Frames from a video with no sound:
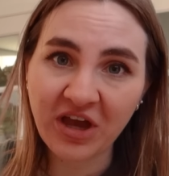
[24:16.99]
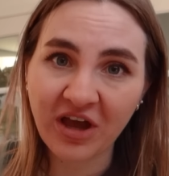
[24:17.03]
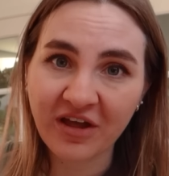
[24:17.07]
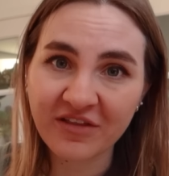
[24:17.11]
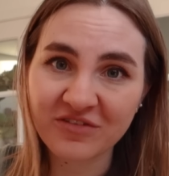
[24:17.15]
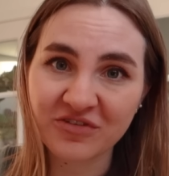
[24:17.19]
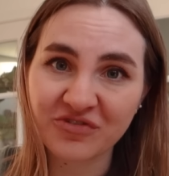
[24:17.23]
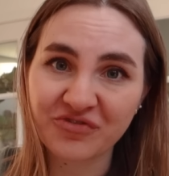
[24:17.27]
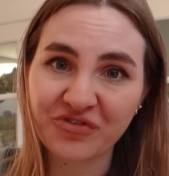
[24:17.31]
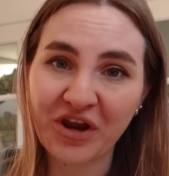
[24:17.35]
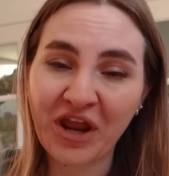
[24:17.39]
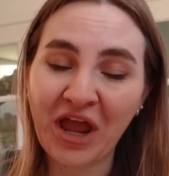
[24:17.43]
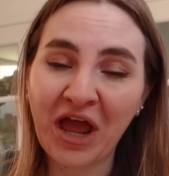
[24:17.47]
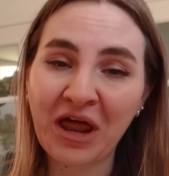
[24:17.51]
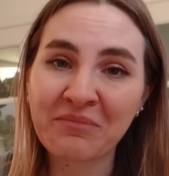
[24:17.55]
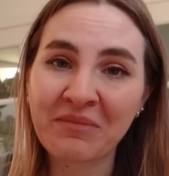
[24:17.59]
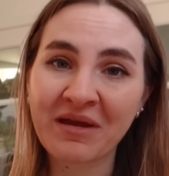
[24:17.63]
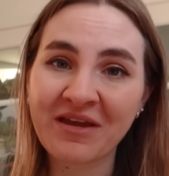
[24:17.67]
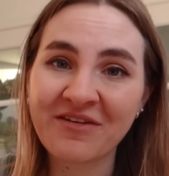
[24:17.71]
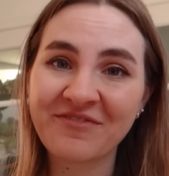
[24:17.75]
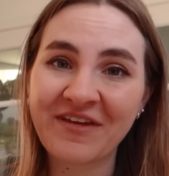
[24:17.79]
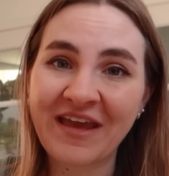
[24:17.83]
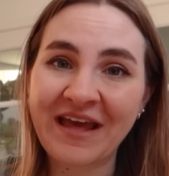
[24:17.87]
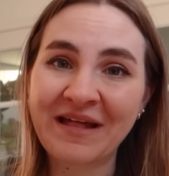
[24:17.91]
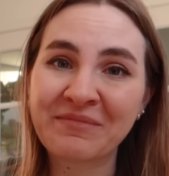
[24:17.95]
concentrate on
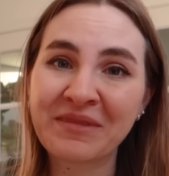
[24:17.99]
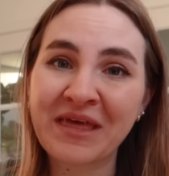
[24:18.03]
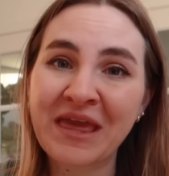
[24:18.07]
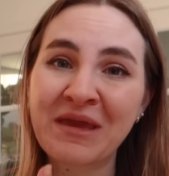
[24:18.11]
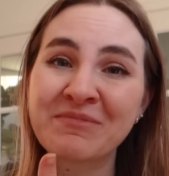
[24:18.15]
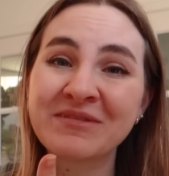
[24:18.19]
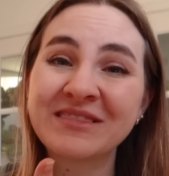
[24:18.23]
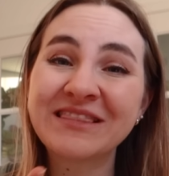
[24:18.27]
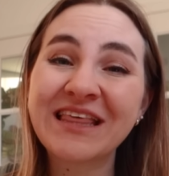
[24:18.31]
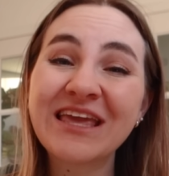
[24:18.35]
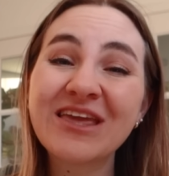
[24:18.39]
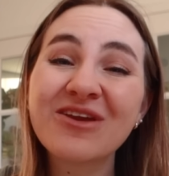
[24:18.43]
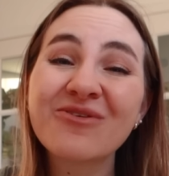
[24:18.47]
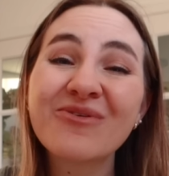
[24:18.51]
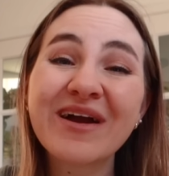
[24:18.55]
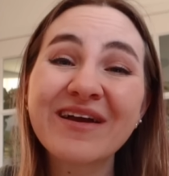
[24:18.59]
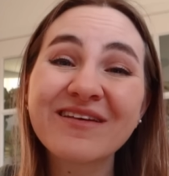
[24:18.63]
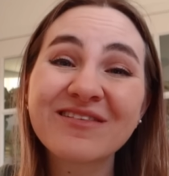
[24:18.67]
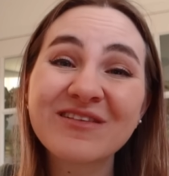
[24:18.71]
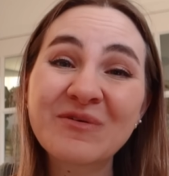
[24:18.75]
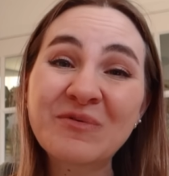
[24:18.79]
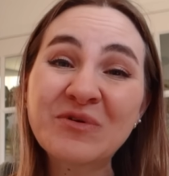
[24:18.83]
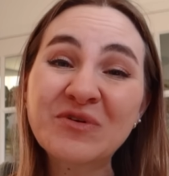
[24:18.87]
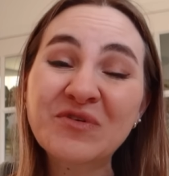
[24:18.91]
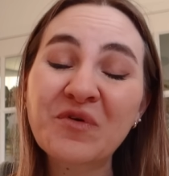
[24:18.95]
my family, but thank you
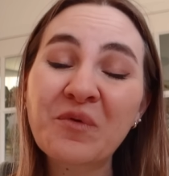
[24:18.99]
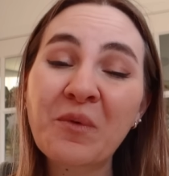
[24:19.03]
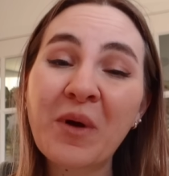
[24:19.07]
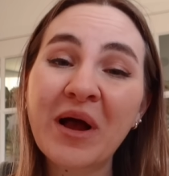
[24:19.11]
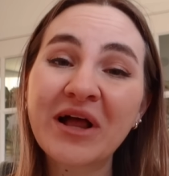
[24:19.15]
guys so much for